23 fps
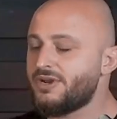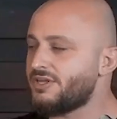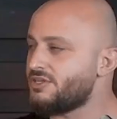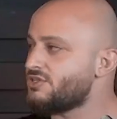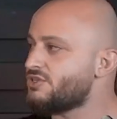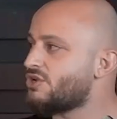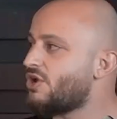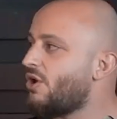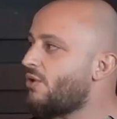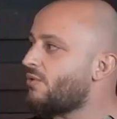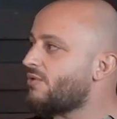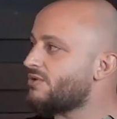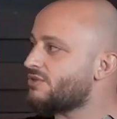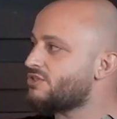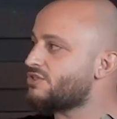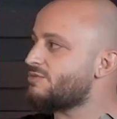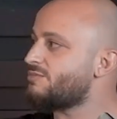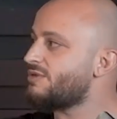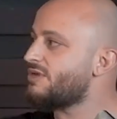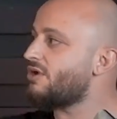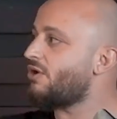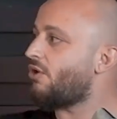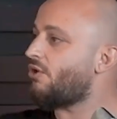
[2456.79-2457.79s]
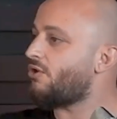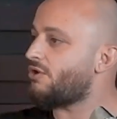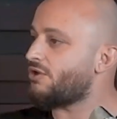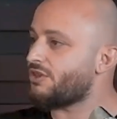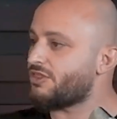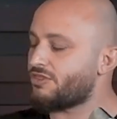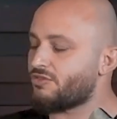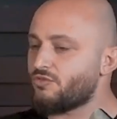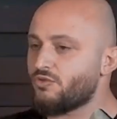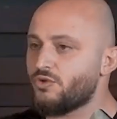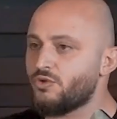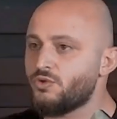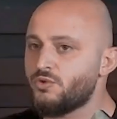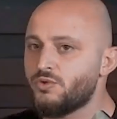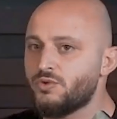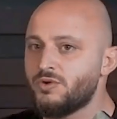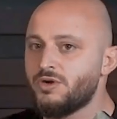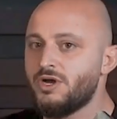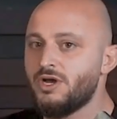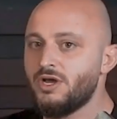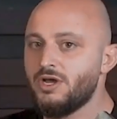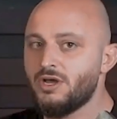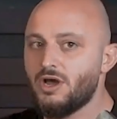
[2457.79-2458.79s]
but it's going to be all
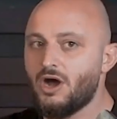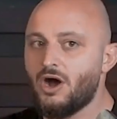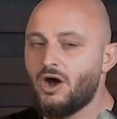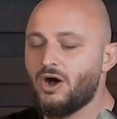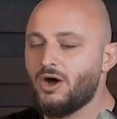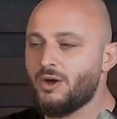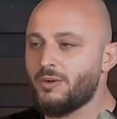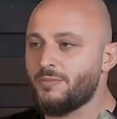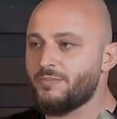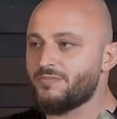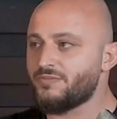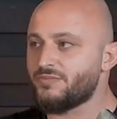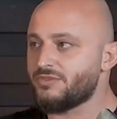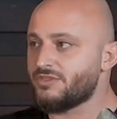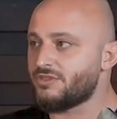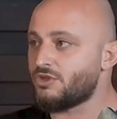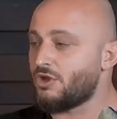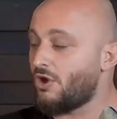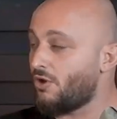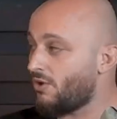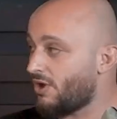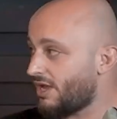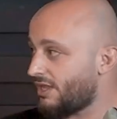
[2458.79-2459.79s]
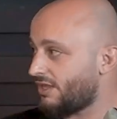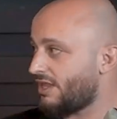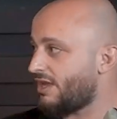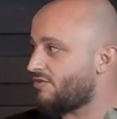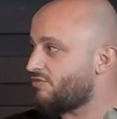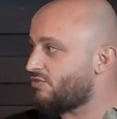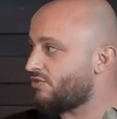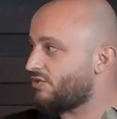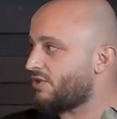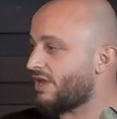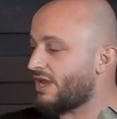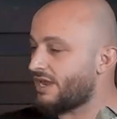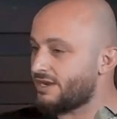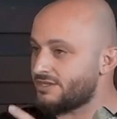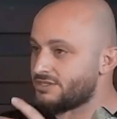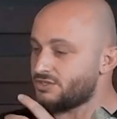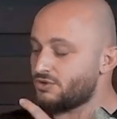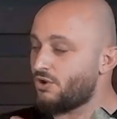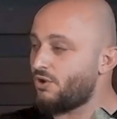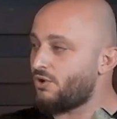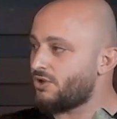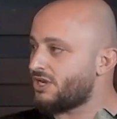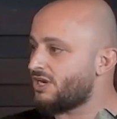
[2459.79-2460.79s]
through Go High Level,
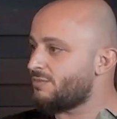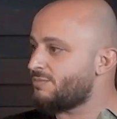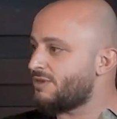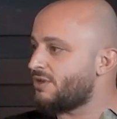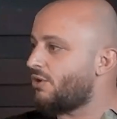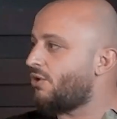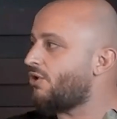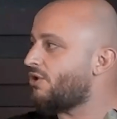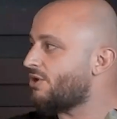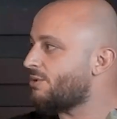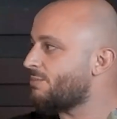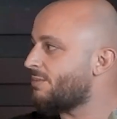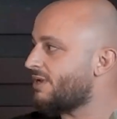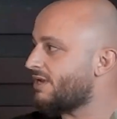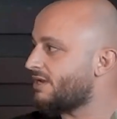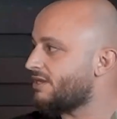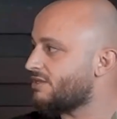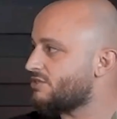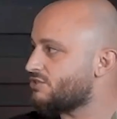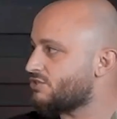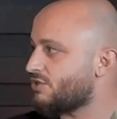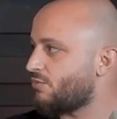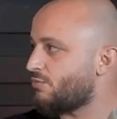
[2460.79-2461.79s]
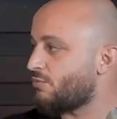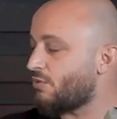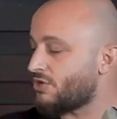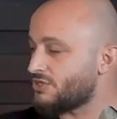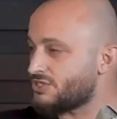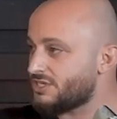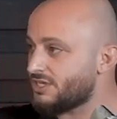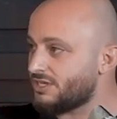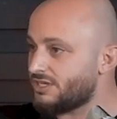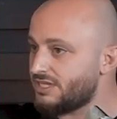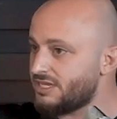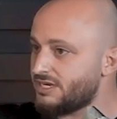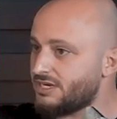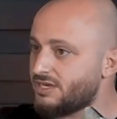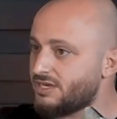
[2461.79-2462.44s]
and it's all going to be automated. So once a